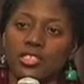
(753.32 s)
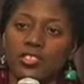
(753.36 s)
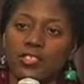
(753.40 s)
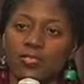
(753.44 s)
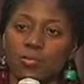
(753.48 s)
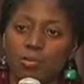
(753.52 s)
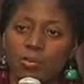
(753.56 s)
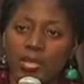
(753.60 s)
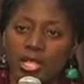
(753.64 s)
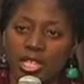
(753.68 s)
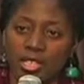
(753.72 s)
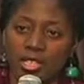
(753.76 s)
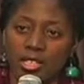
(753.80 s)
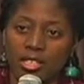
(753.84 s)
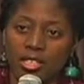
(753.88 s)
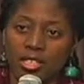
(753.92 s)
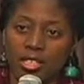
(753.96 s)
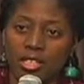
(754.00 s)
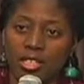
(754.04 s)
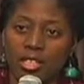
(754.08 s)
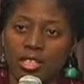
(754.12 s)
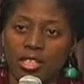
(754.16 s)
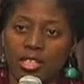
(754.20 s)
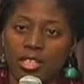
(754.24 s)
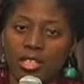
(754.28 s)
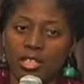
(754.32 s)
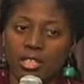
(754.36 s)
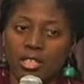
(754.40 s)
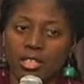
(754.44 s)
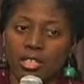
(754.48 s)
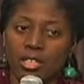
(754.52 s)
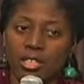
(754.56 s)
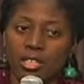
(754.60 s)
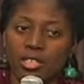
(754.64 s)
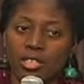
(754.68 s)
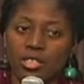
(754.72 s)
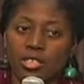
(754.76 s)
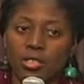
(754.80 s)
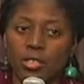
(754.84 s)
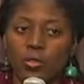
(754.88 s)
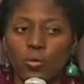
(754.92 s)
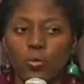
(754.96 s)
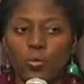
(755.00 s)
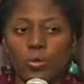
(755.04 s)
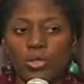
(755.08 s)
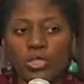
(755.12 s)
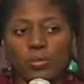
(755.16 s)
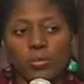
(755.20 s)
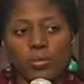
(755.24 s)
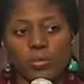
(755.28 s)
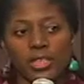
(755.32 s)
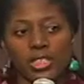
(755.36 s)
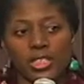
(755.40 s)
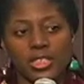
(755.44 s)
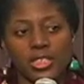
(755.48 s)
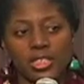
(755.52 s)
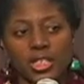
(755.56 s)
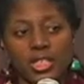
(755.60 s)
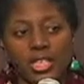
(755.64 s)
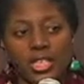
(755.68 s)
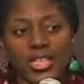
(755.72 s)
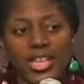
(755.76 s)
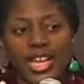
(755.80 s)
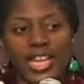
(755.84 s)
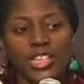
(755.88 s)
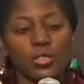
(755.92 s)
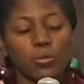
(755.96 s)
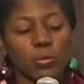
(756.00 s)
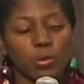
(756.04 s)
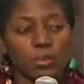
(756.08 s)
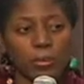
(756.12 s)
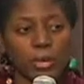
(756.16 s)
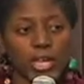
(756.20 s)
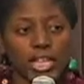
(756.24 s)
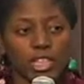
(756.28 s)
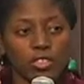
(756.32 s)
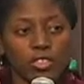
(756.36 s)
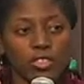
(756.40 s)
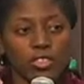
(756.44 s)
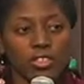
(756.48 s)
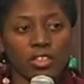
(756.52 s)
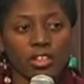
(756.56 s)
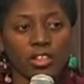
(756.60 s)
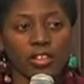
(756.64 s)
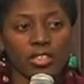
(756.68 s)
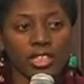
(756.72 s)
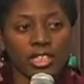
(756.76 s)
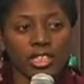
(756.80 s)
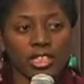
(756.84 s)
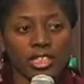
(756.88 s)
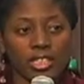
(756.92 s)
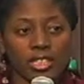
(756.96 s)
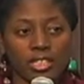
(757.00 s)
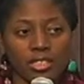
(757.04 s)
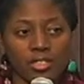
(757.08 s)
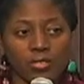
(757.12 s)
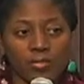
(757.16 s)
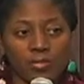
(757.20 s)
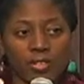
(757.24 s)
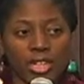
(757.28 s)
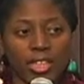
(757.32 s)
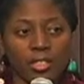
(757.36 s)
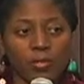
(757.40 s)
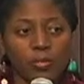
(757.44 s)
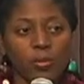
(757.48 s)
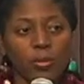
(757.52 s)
of men. So which means, and that's what patriarchy is, right?